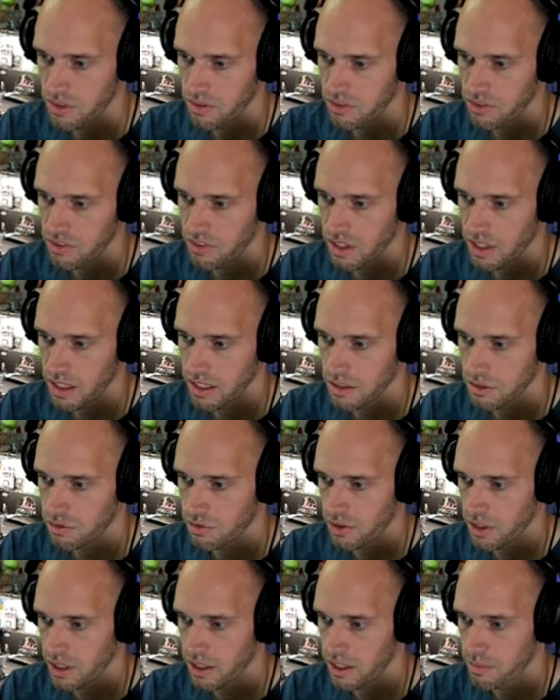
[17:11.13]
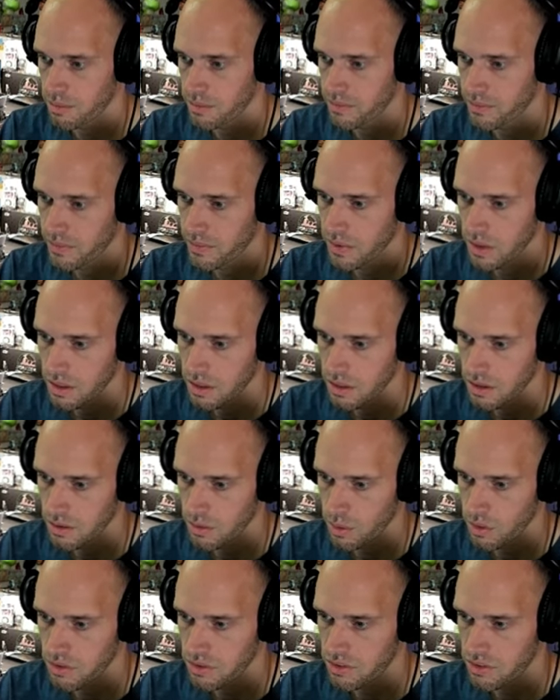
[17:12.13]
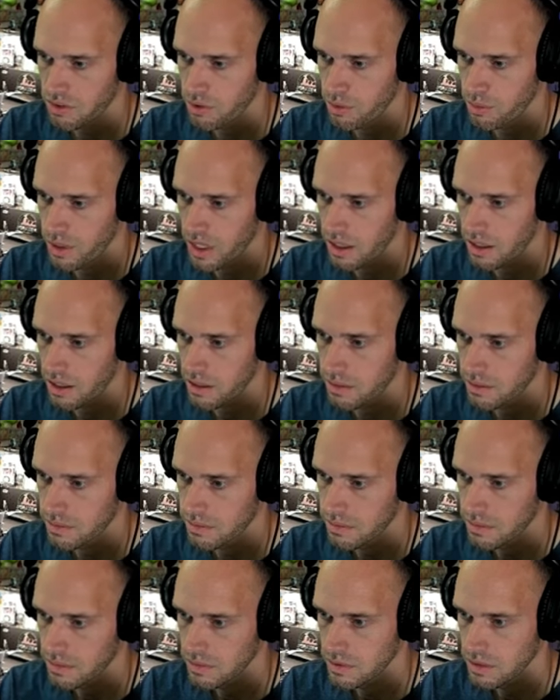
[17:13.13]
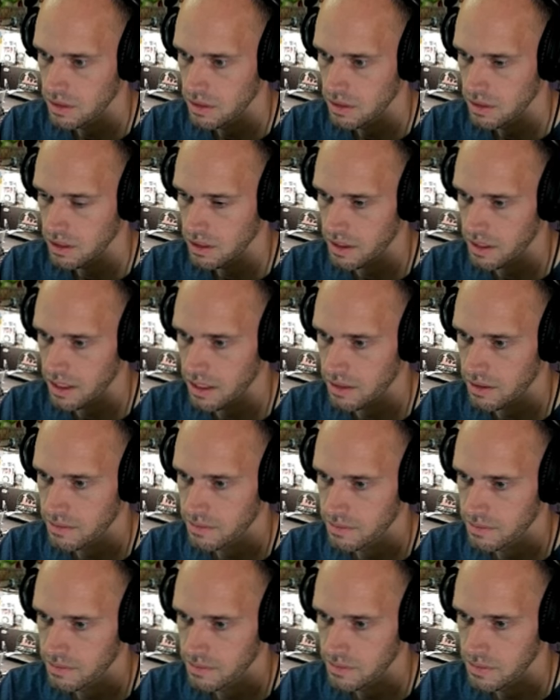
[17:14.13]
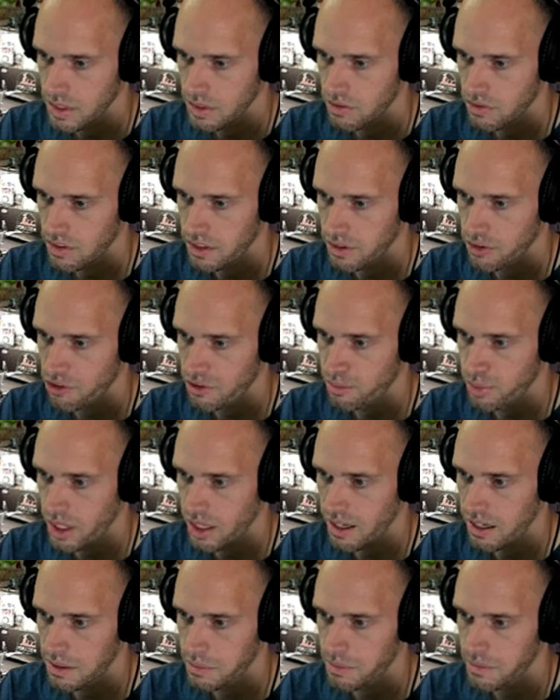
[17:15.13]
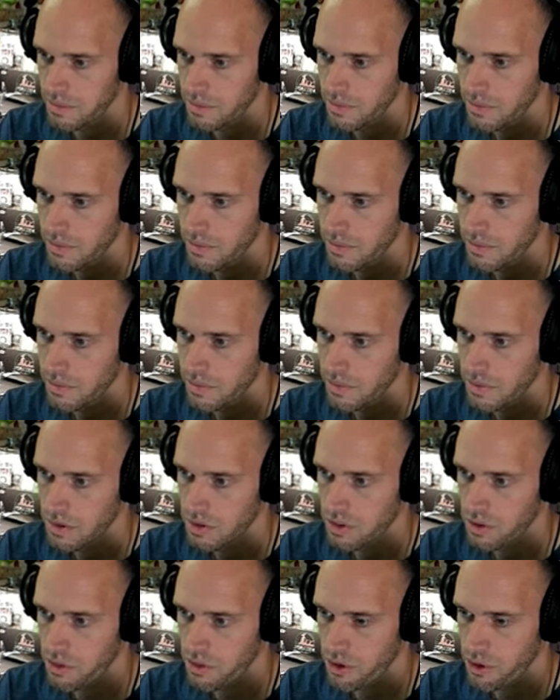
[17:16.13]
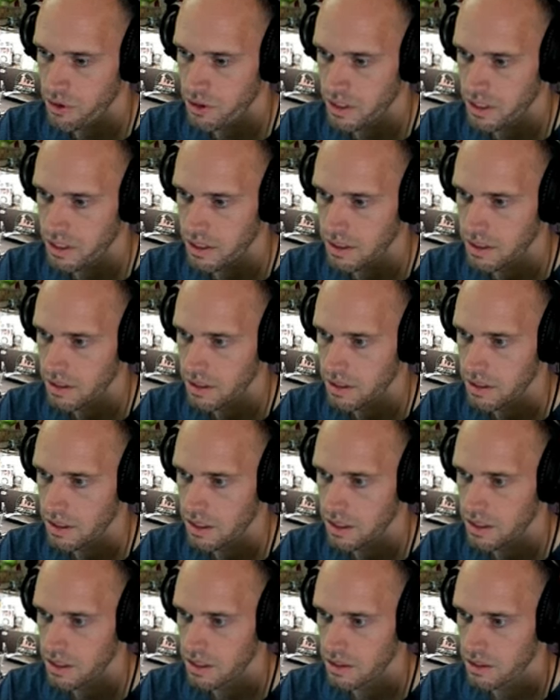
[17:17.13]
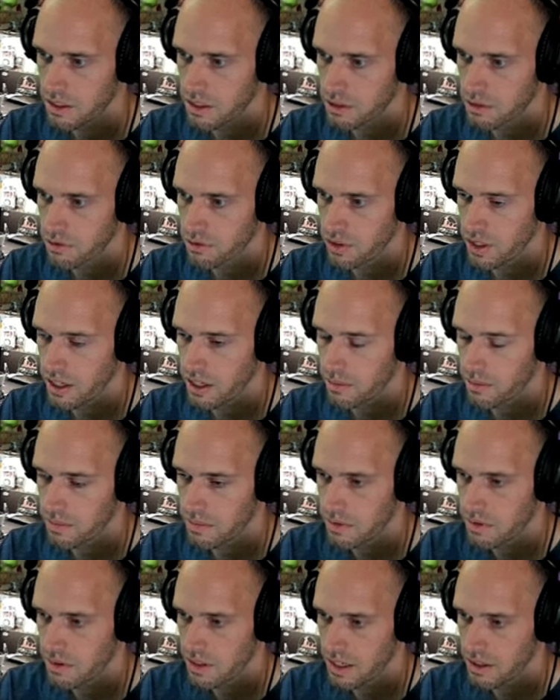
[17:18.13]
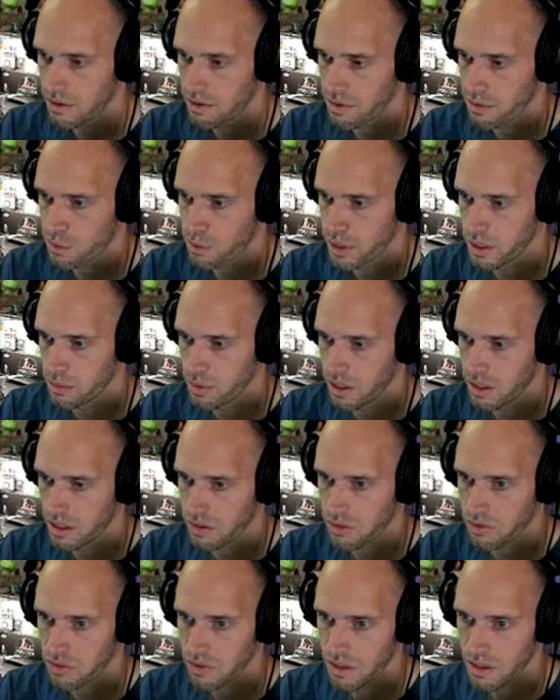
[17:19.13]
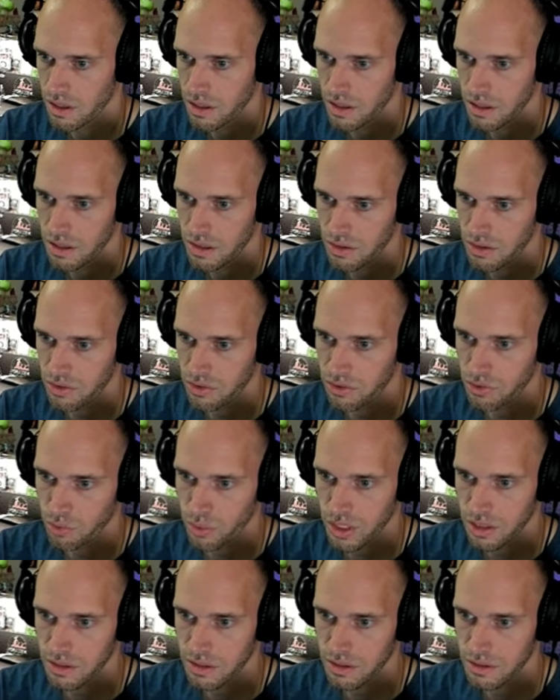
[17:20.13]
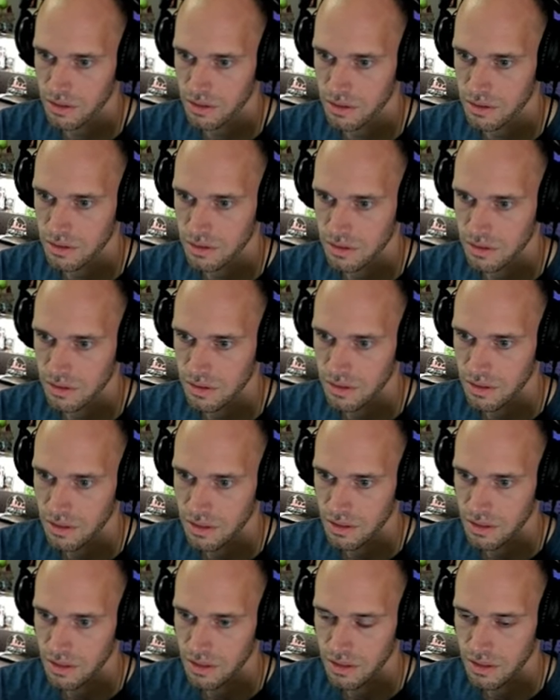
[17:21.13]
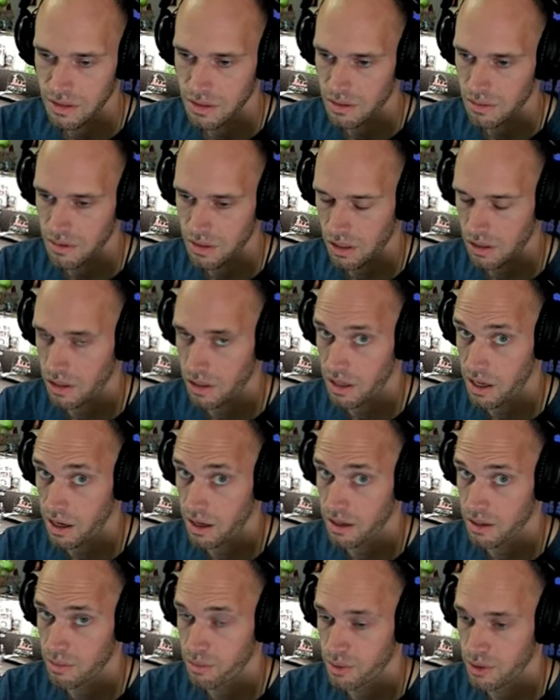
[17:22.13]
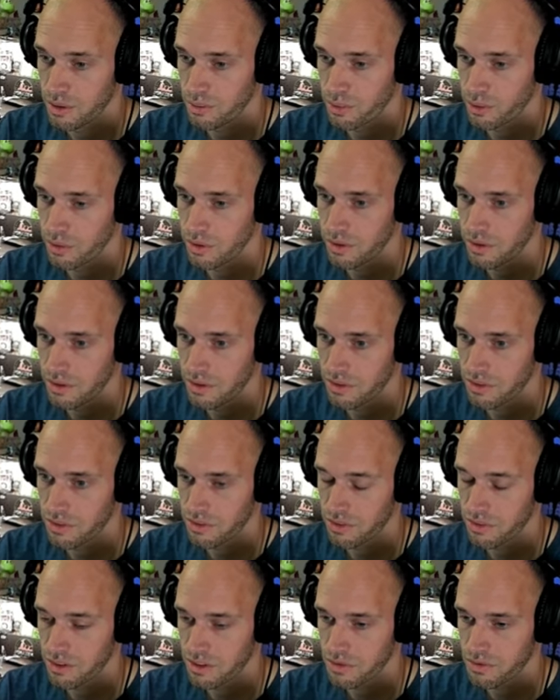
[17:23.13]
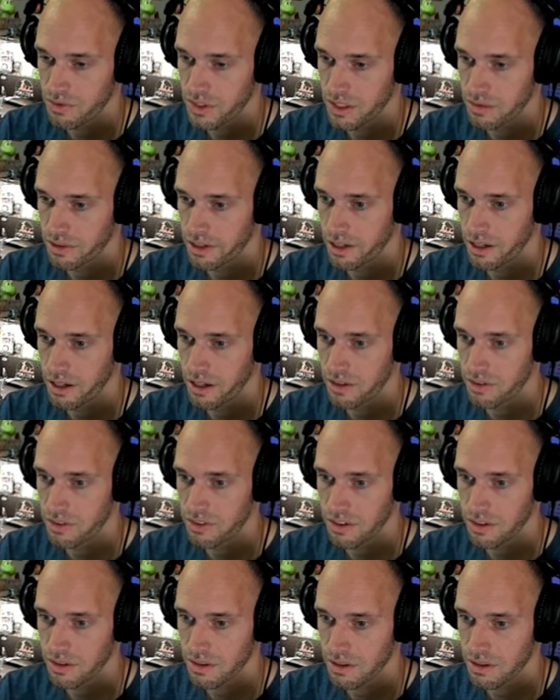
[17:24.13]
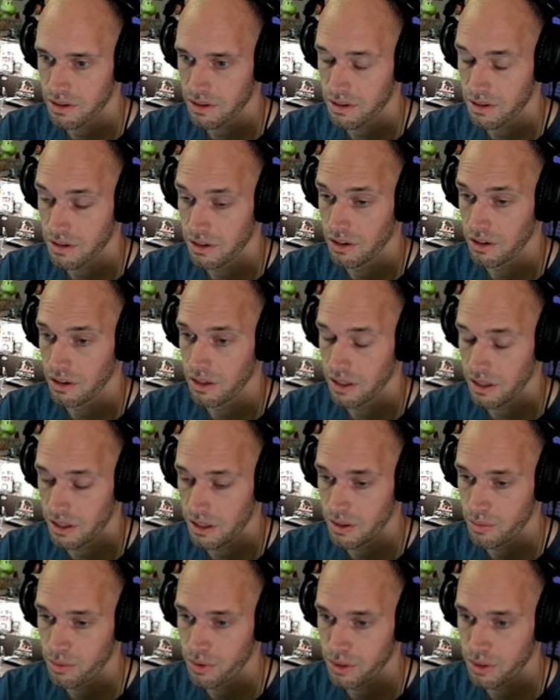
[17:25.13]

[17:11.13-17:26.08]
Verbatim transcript: and slight flop, it wasn't so bad. Look at that. So there's your pop to 30, and then look at your flop, down three bucks. The Suicune, a lot of people, this is their favorite Crown Zenith card. A lot of